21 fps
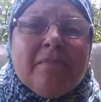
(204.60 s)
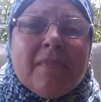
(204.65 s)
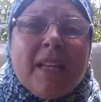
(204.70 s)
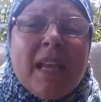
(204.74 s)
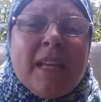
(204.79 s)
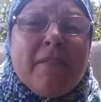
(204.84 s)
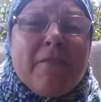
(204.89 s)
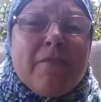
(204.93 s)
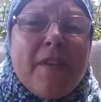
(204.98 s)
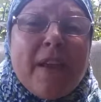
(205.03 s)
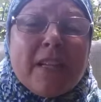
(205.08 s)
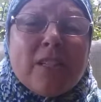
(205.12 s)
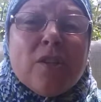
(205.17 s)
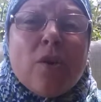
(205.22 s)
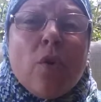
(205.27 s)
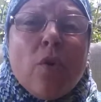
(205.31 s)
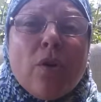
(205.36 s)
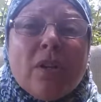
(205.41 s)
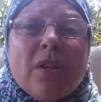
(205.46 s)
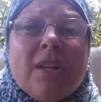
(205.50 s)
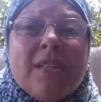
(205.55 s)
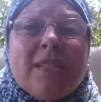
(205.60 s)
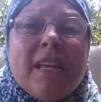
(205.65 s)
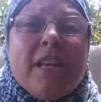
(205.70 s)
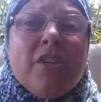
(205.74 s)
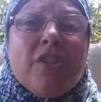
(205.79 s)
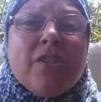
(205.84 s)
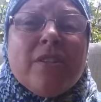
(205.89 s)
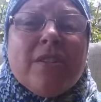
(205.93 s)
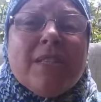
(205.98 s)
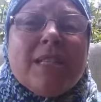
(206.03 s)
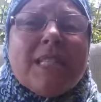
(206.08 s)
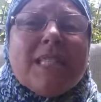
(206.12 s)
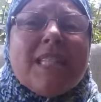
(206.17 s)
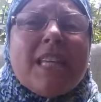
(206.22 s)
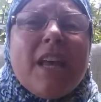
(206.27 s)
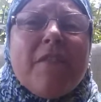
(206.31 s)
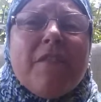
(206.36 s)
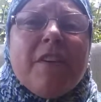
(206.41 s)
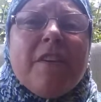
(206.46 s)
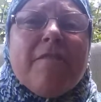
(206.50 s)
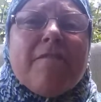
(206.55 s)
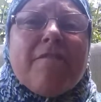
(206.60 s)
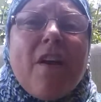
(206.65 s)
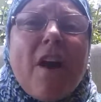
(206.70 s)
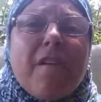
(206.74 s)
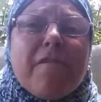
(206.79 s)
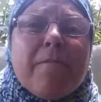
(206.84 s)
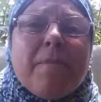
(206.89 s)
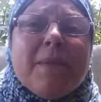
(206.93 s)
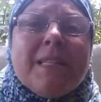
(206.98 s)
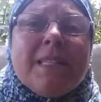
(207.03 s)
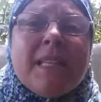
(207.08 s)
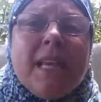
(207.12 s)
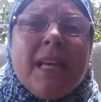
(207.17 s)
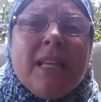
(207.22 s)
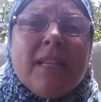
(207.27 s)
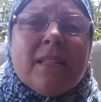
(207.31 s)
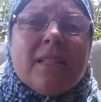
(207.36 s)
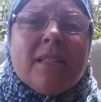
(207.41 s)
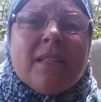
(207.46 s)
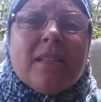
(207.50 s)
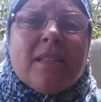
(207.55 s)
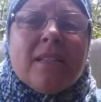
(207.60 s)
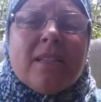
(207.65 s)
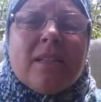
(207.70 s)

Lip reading: And in fact, in organizations, 75%